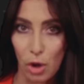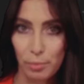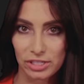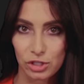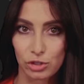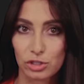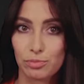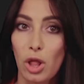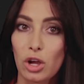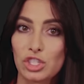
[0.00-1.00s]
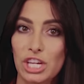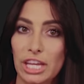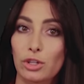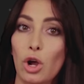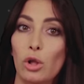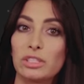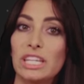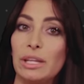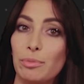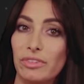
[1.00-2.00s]
open-source blockchain called
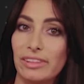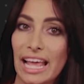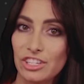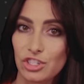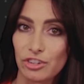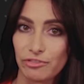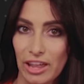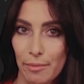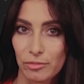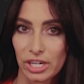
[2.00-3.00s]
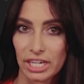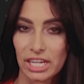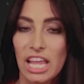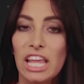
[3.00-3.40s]
Hyperledger Fabric.